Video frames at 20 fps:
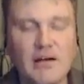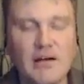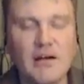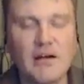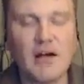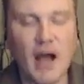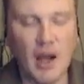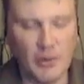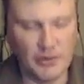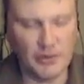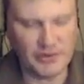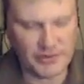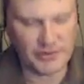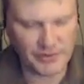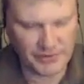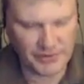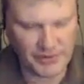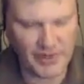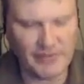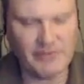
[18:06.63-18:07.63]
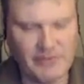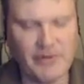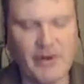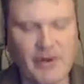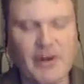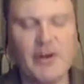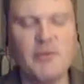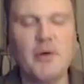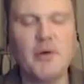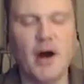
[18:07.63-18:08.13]
I want to say
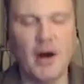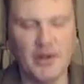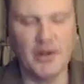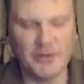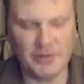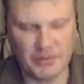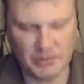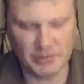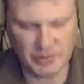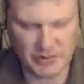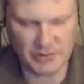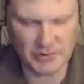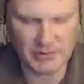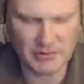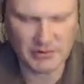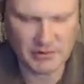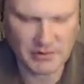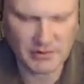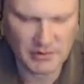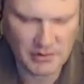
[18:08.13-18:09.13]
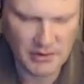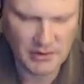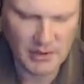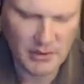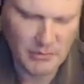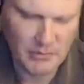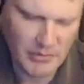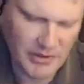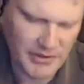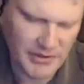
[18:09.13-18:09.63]
very possible.
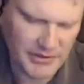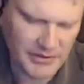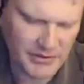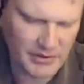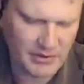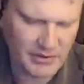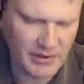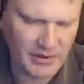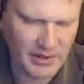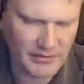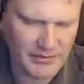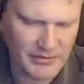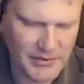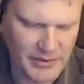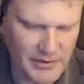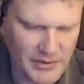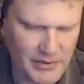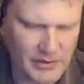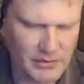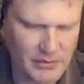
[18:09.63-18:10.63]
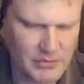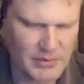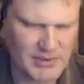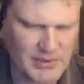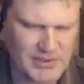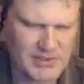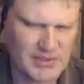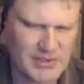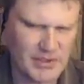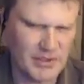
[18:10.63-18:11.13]
But it's still up to you, but
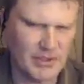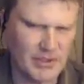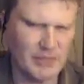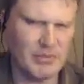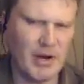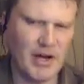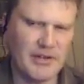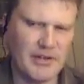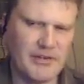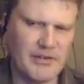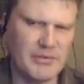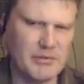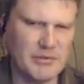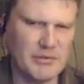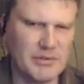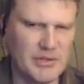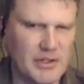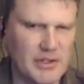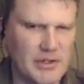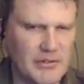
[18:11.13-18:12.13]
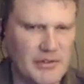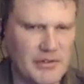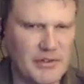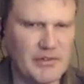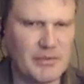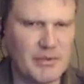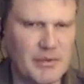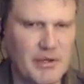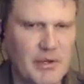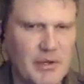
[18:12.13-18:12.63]
still the possibility of this
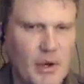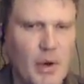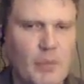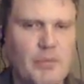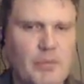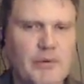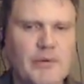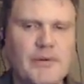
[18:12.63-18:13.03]
being open.